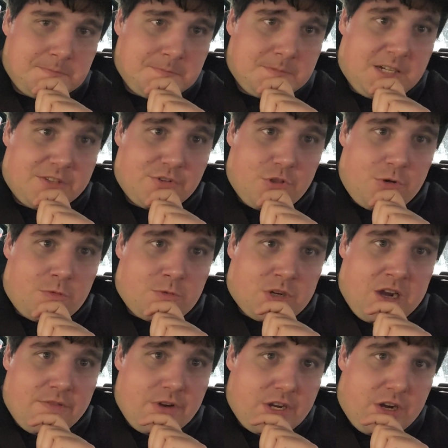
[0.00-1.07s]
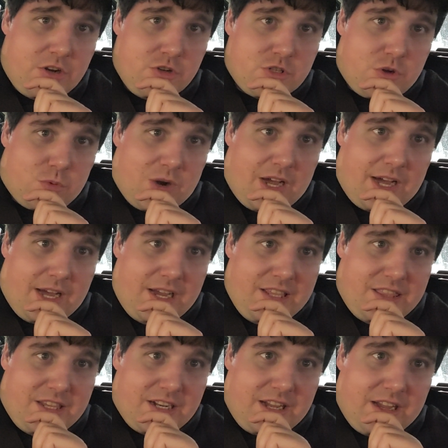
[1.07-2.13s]
Because if the recovery goes awry,
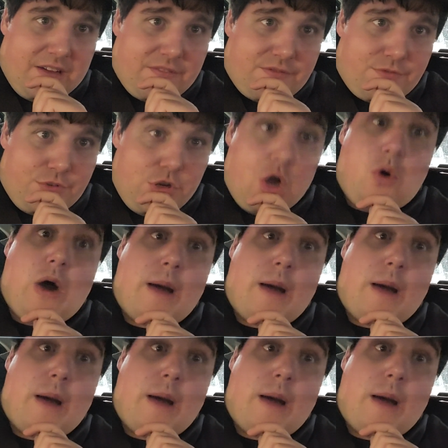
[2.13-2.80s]
then I have no